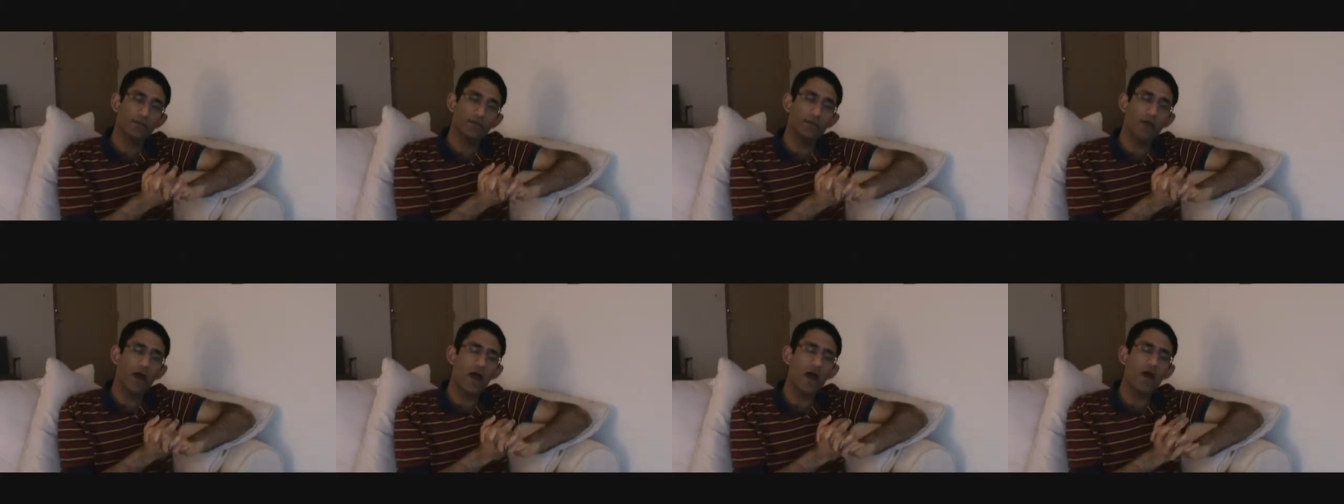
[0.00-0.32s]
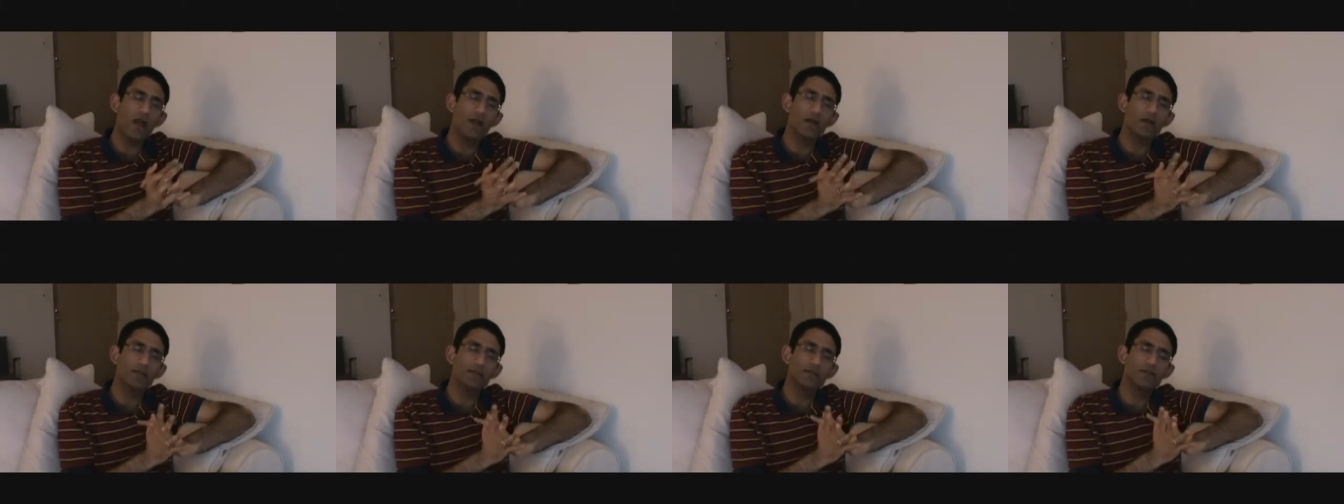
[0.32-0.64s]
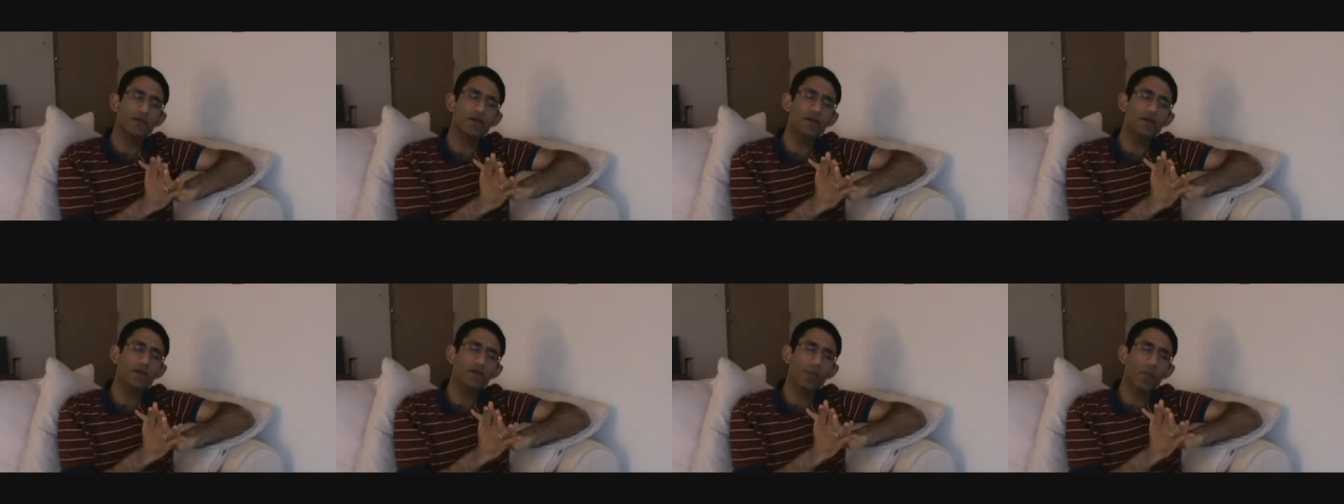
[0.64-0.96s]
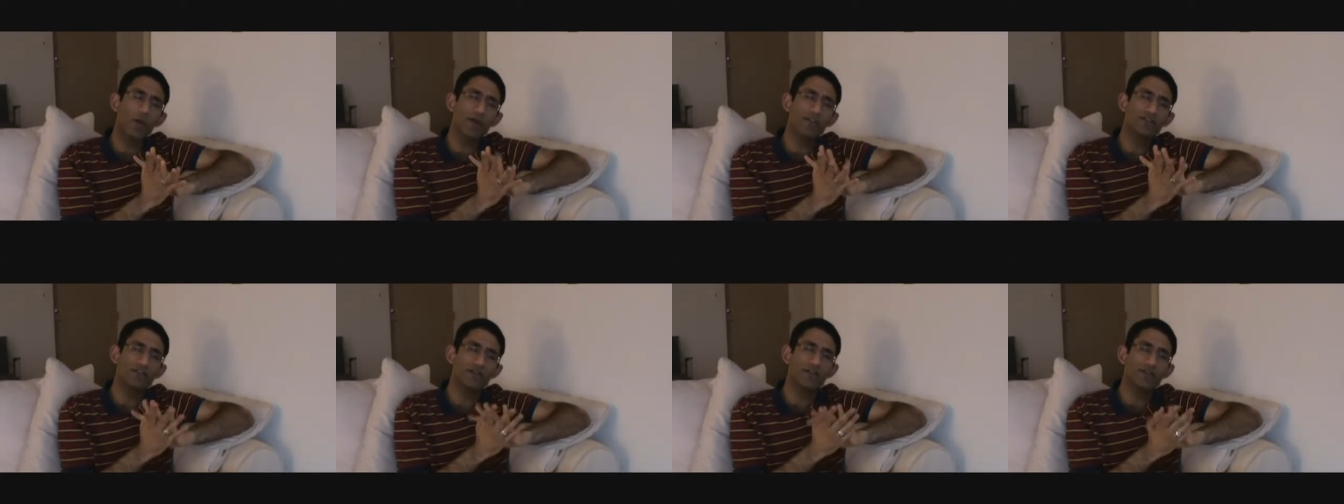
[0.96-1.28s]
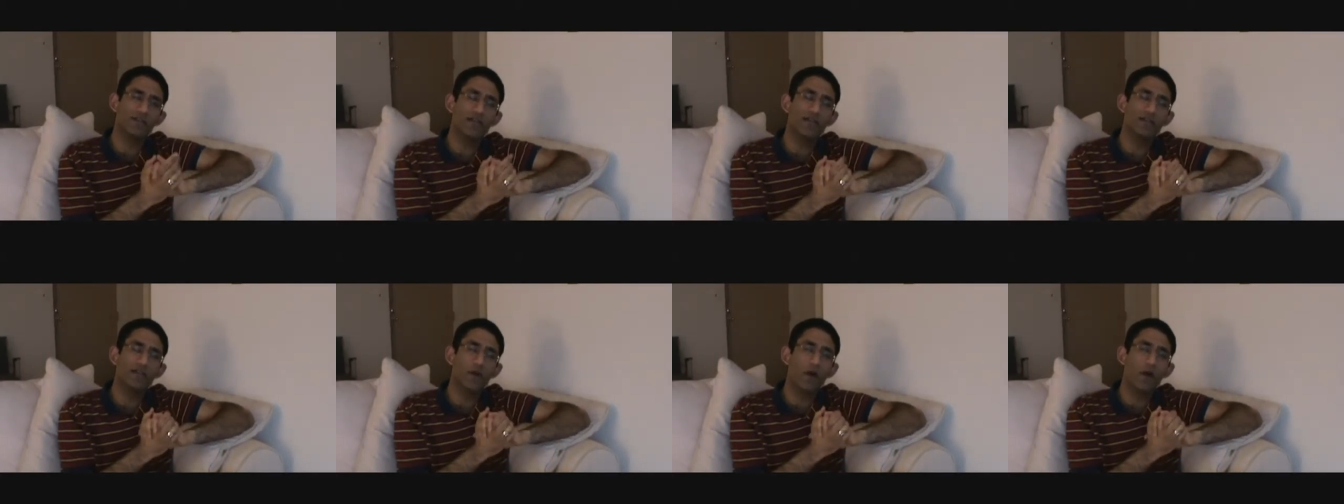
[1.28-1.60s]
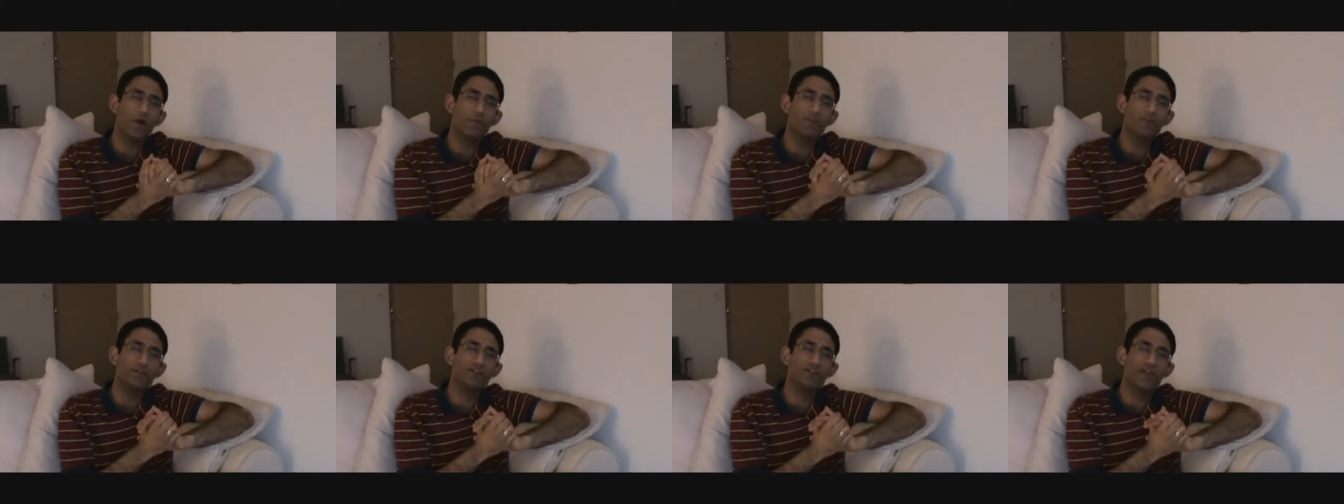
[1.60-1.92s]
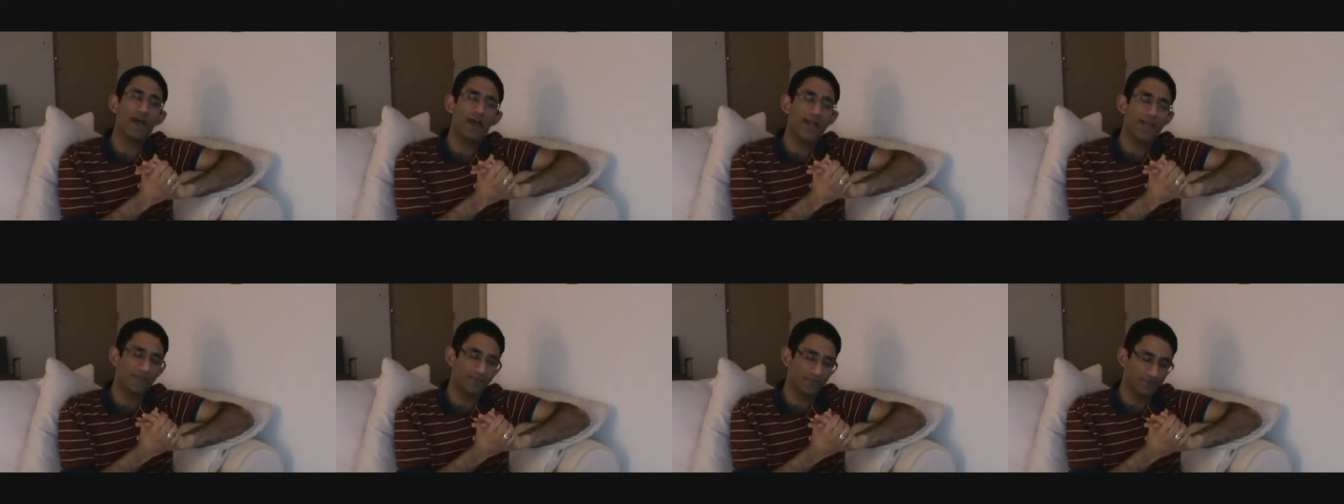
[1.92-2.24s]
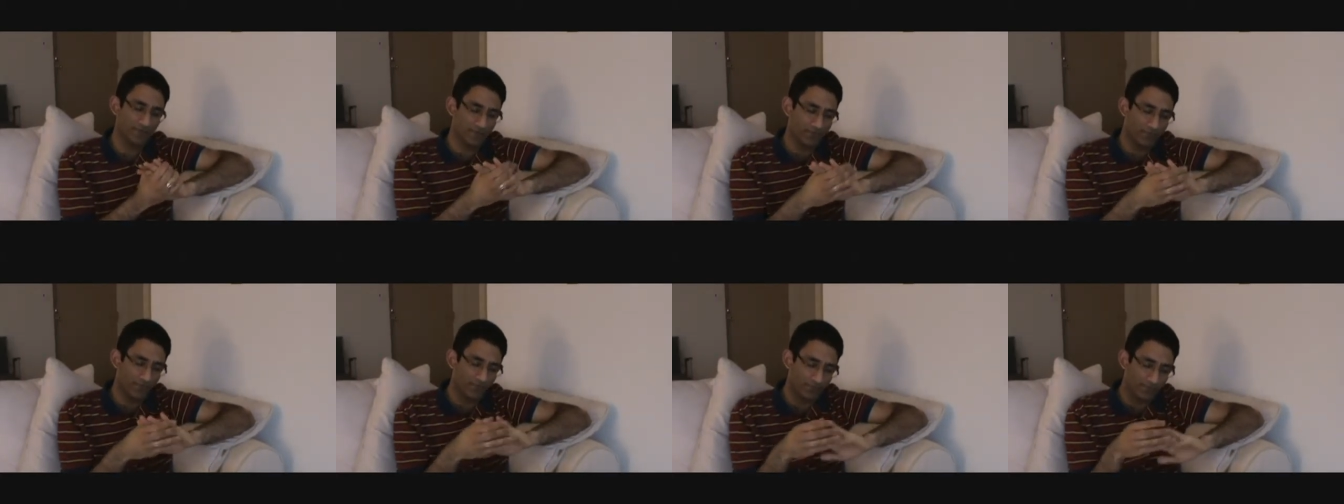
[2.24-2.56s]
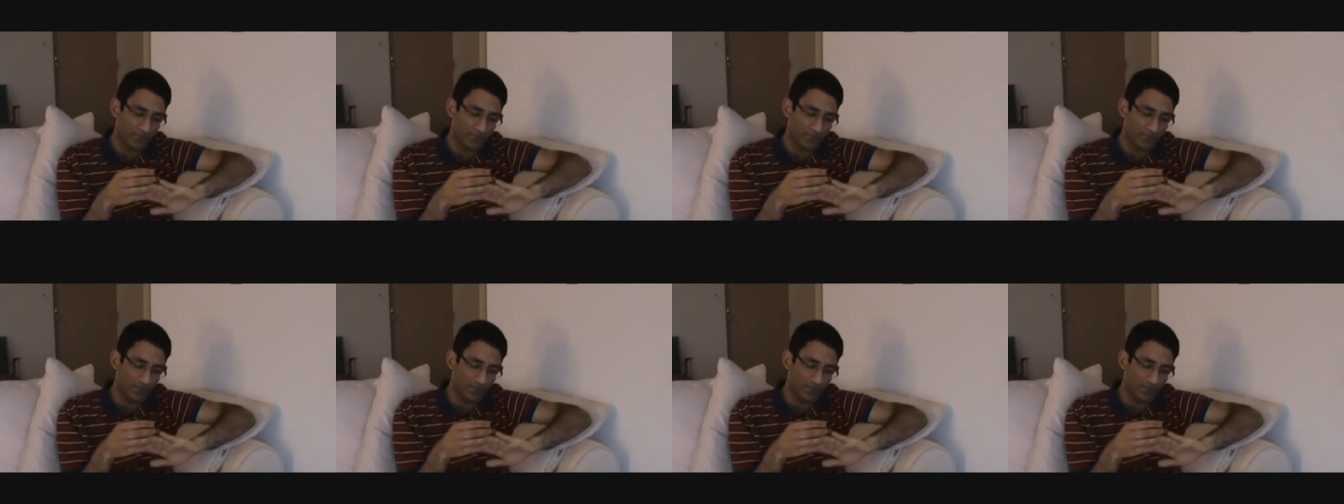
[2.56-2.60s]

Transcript: Third question that oftentimes